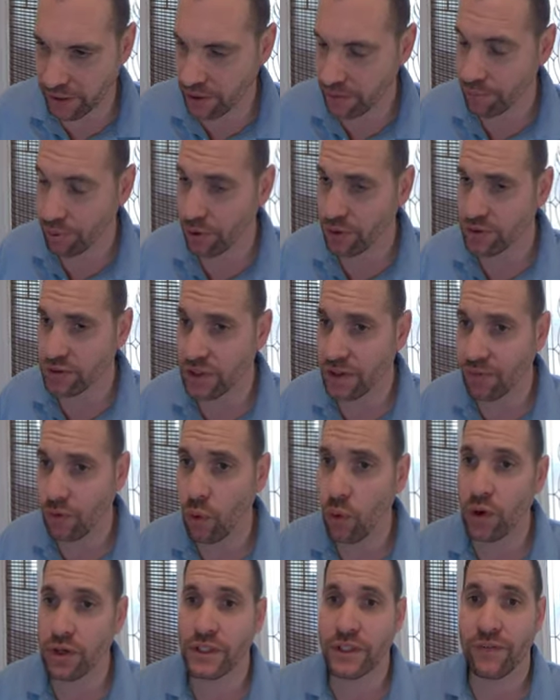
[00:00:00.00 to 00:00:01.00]
here in person. Of
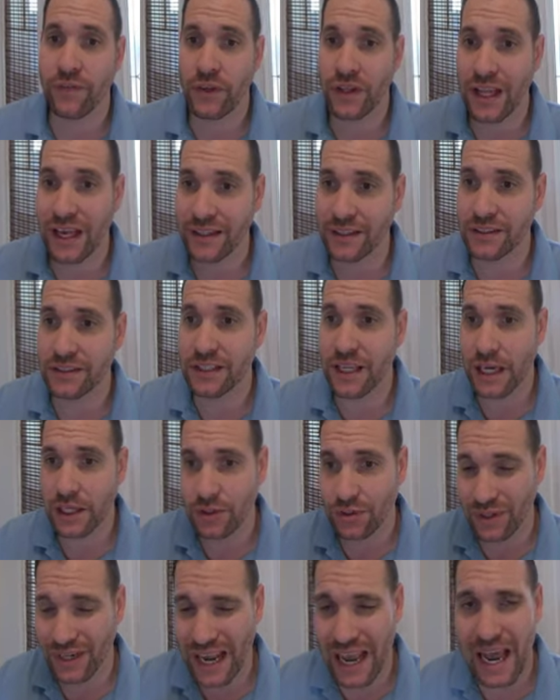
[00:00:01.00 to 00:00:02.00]
course, if you'd like to
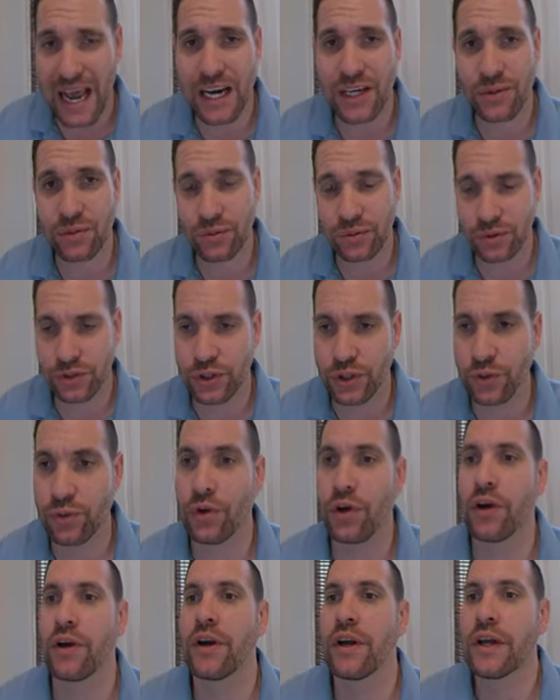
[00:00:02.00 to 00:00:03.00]
schedule an actual
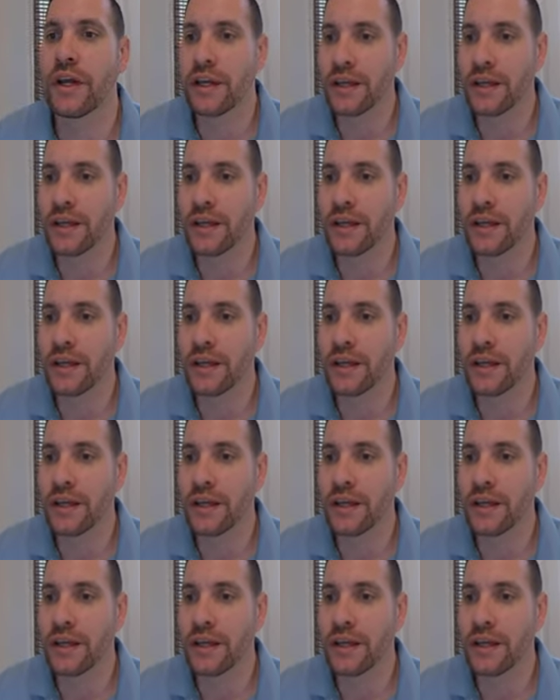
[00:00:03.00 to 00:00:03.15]
tour